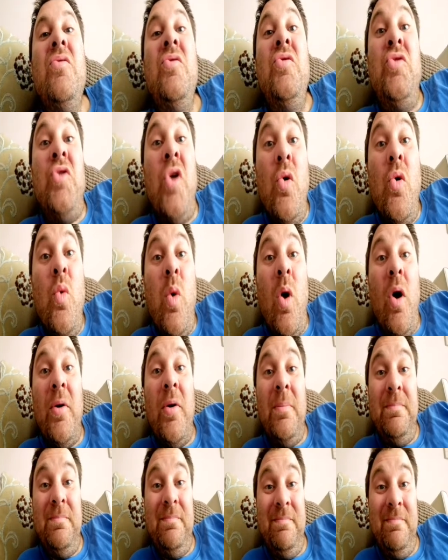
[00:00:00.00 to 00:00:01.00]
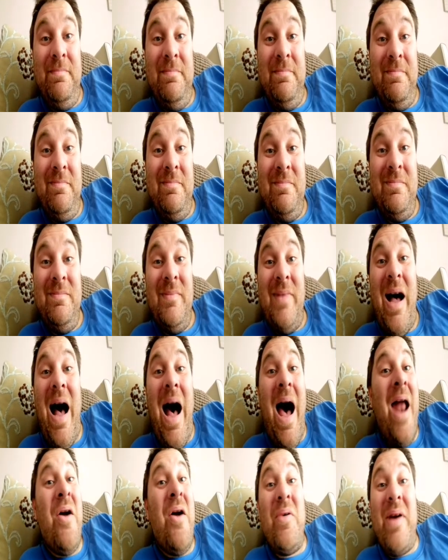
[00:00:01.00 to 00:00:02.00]
do one.
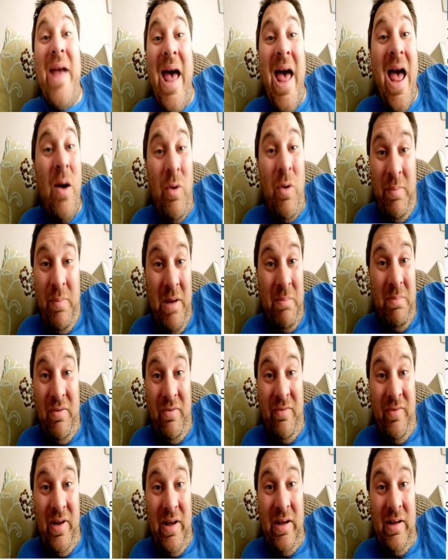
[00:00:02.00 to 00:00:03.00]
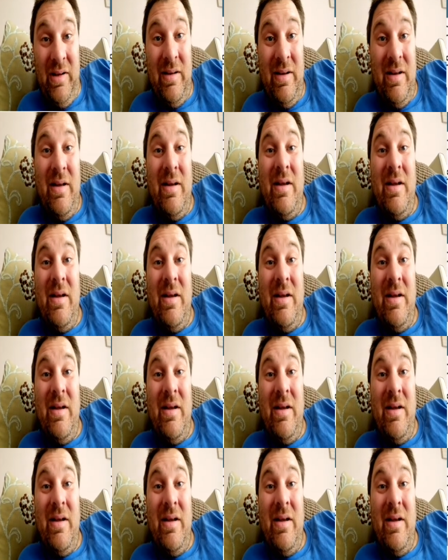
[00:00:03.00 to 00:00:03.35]
I don't care what people think.